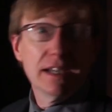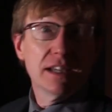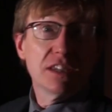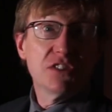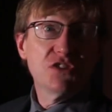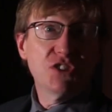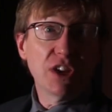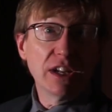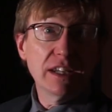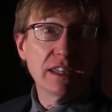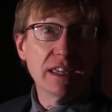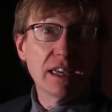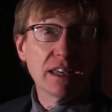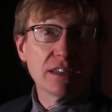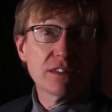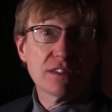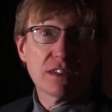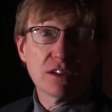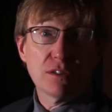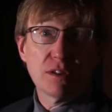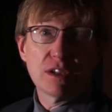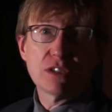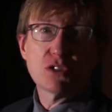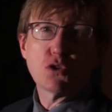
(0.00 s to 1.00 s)
studying
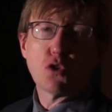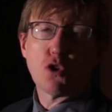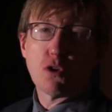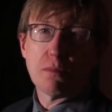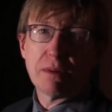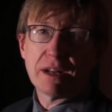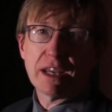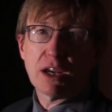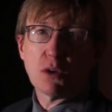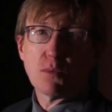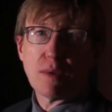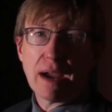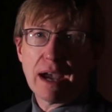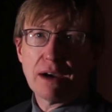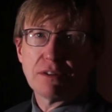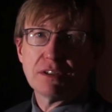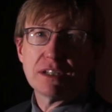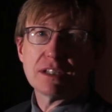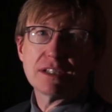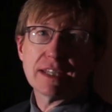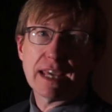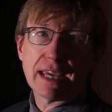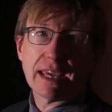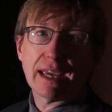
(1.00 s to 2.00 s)
Ceres, orbiting around
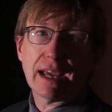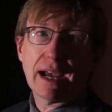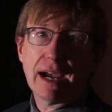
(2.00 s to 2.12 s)
it, taking